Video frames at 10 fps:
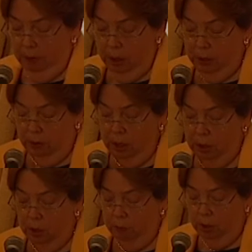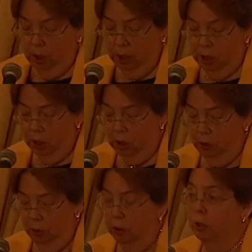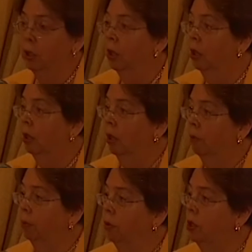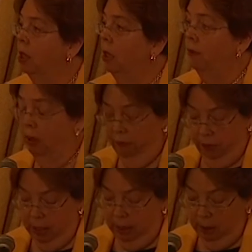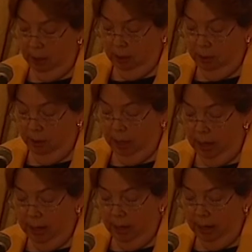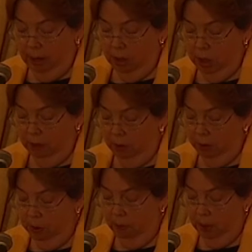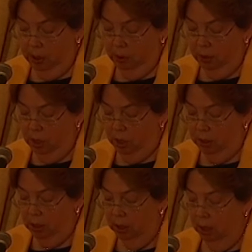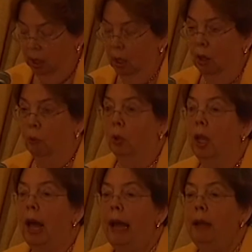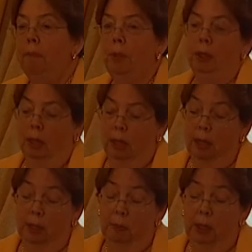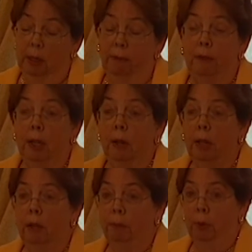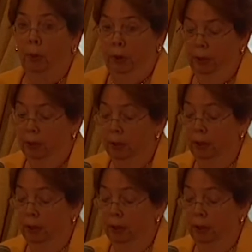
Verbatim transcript: administrations with Justice Souter's perceived infidelity to the ideology of those administrations, reliability has become very important.